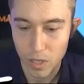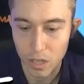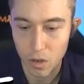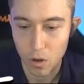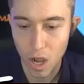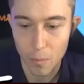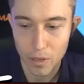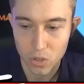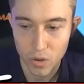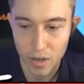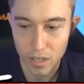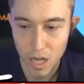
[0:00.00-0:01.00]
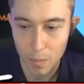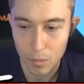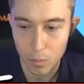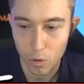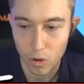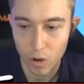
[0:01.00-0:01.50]
we can go Goblins Frown on top of
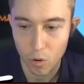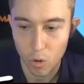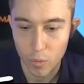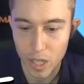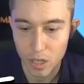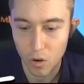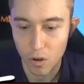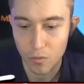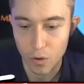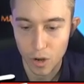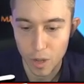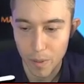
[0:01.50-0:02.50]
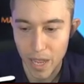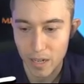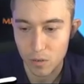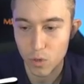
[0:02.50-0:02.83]
the Bowler, or we can go in for a Bandit.